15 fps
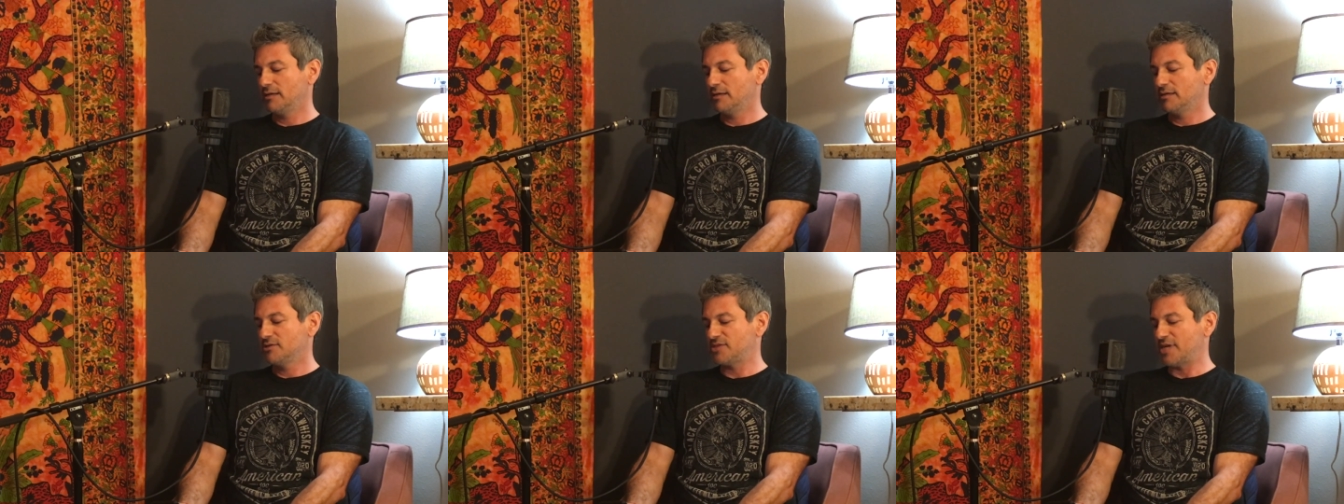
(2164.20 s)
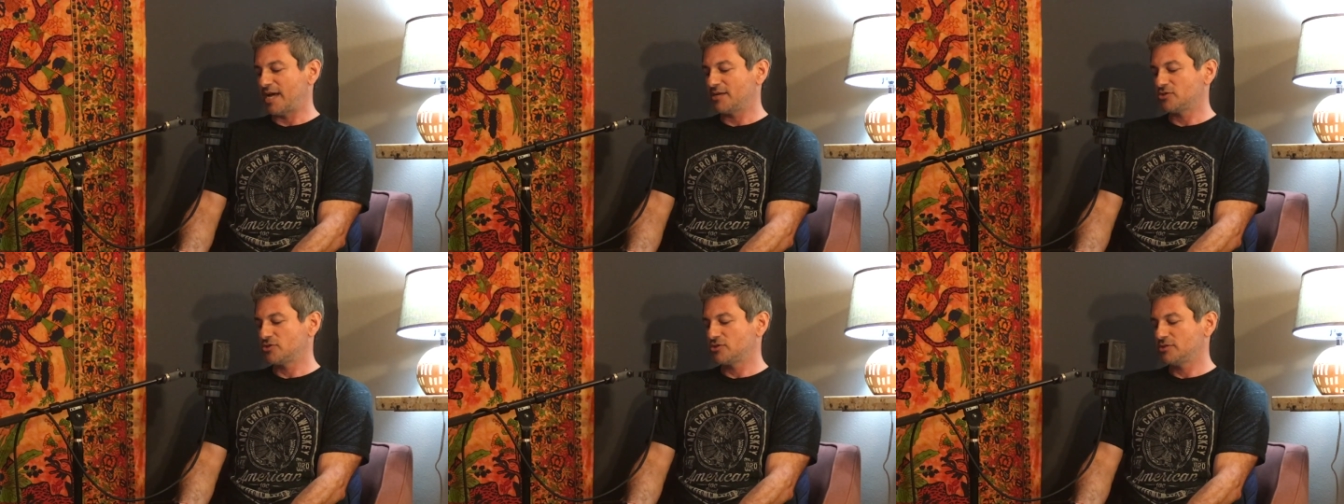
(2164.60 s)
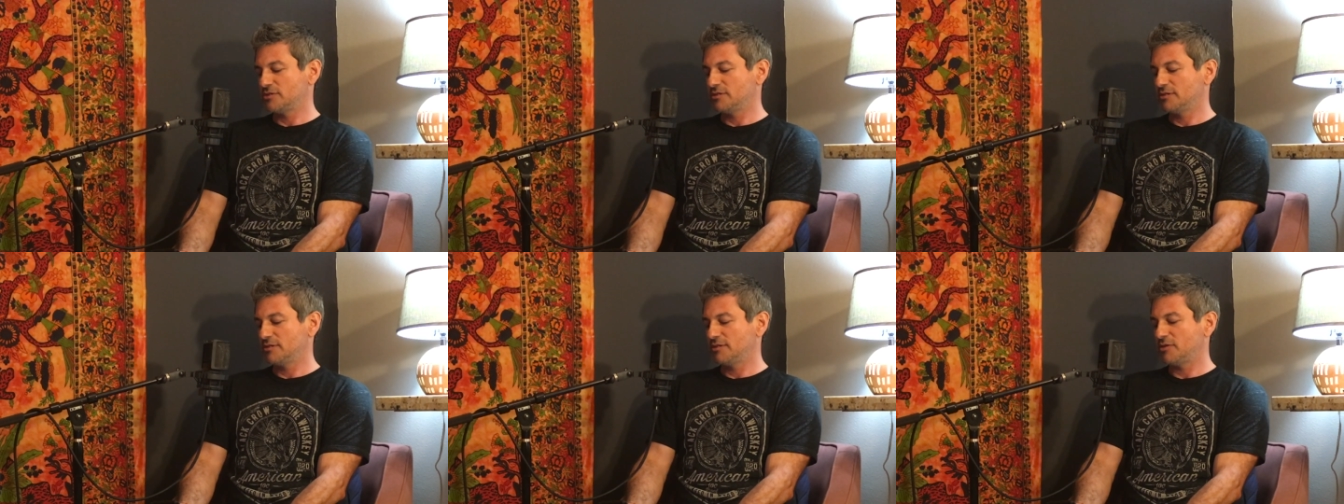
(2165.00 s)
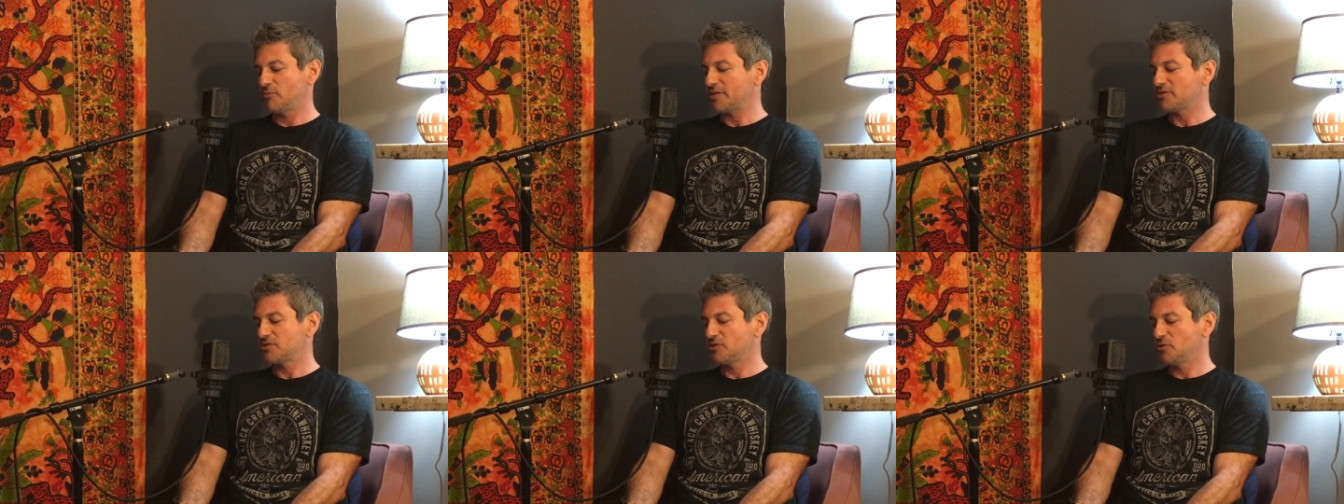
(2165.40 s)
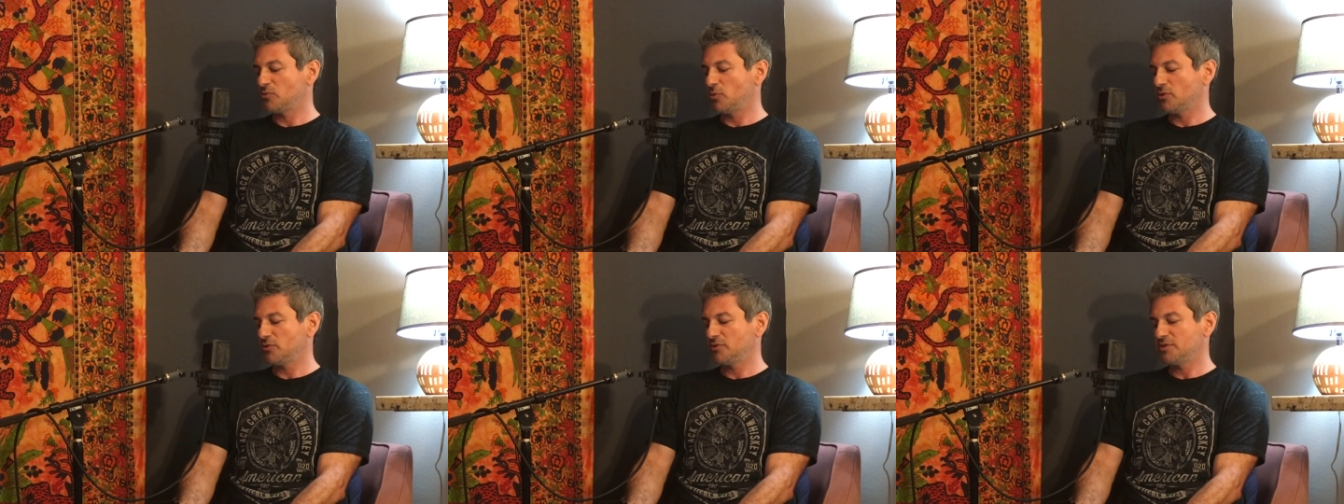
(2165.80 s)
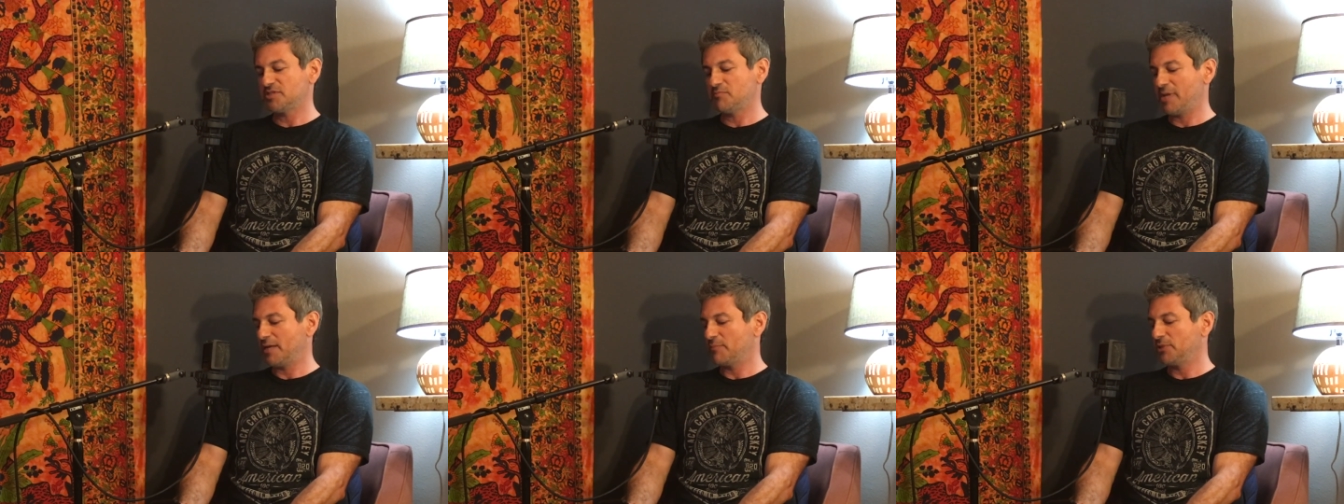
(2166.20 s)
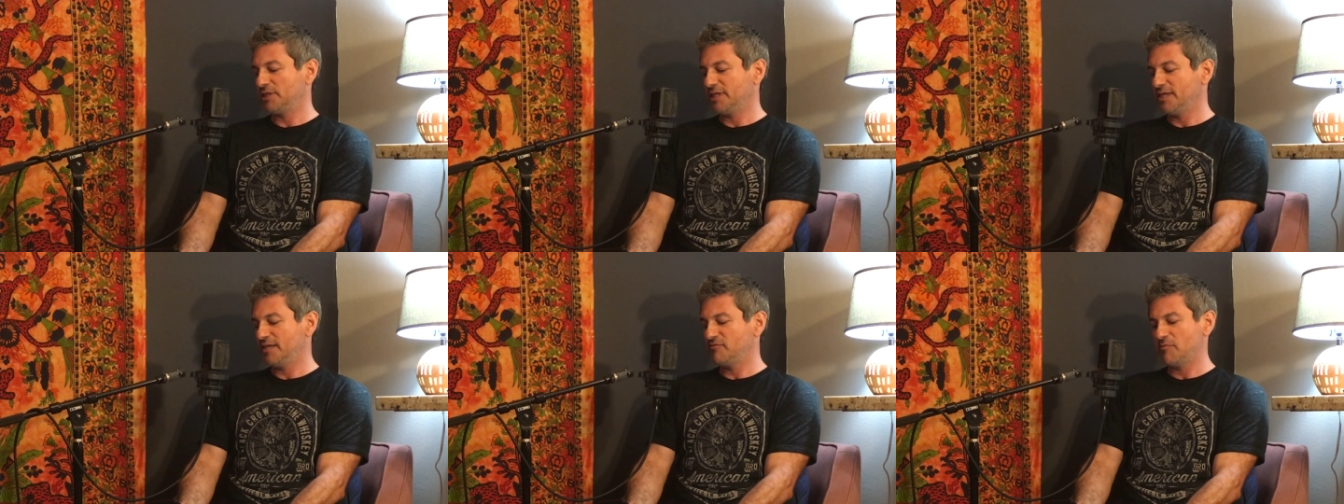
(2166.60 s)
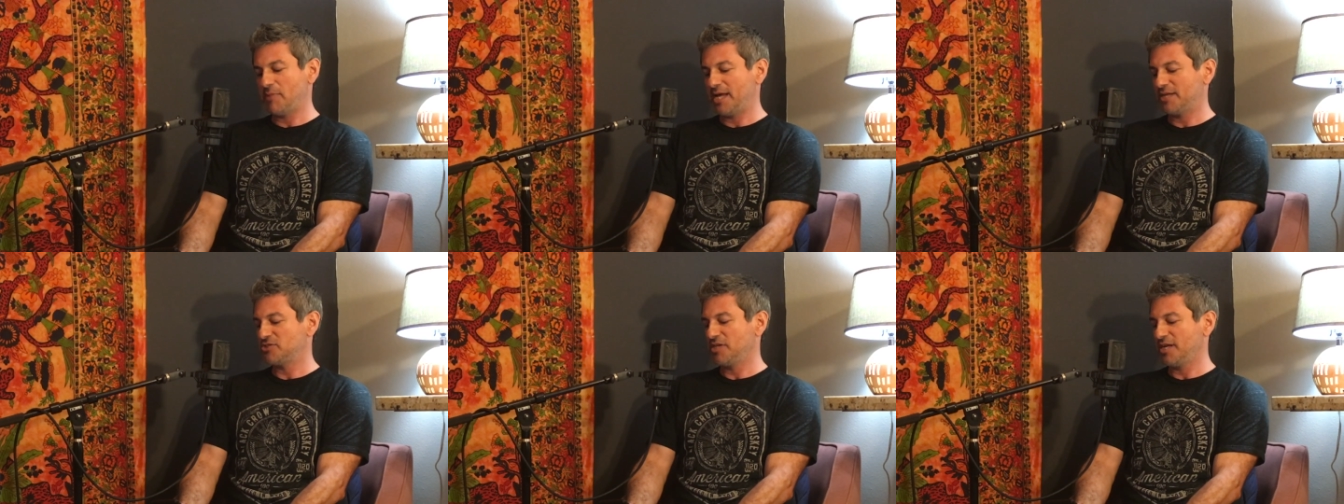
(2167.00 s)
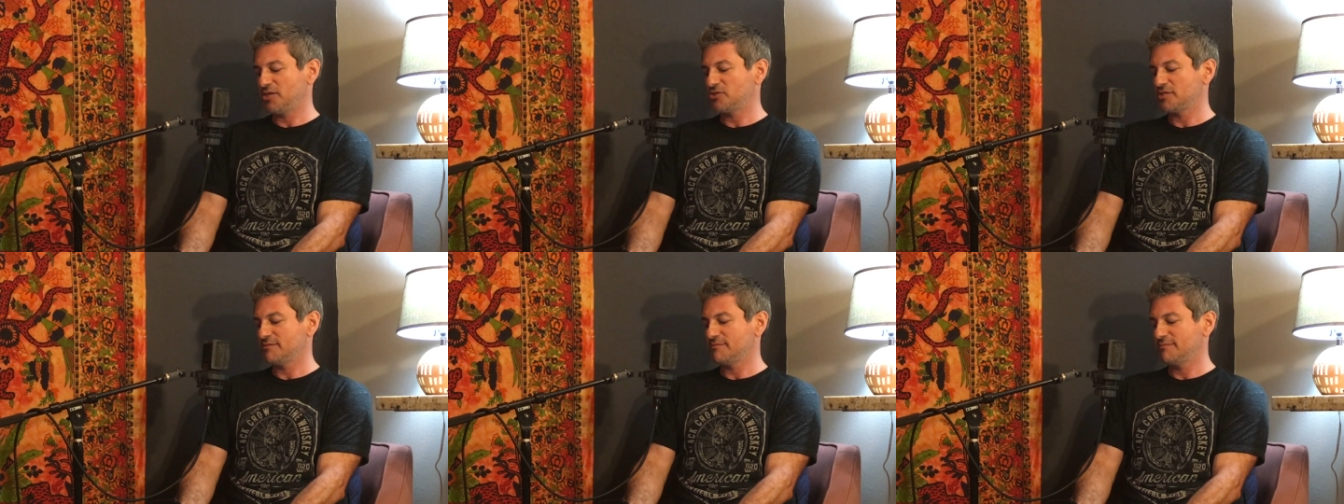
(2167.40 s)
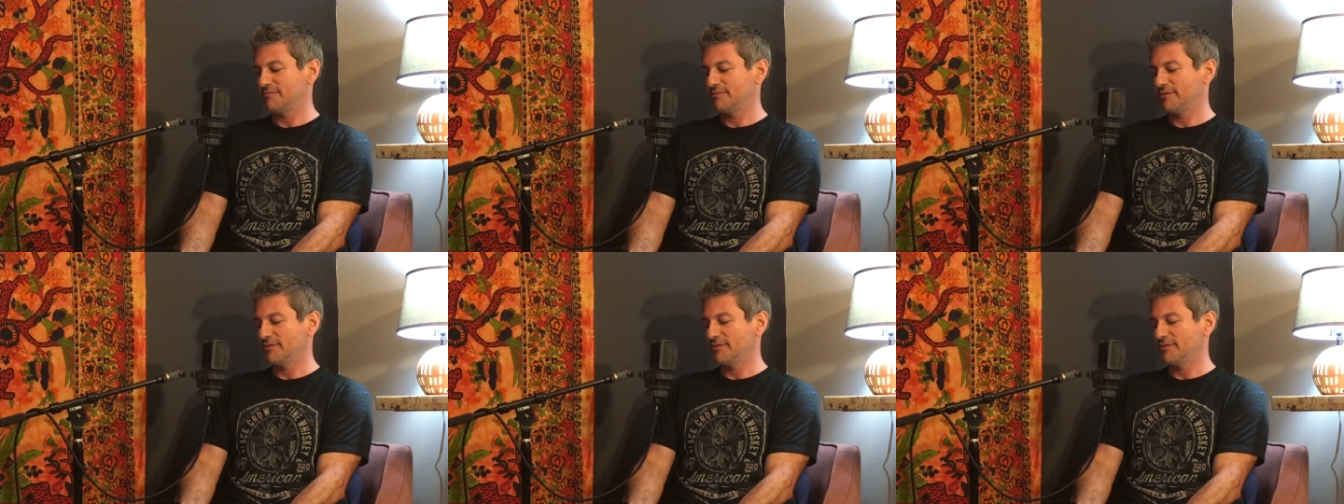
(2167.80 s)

Satch, the rest of the world is make-believe imagination,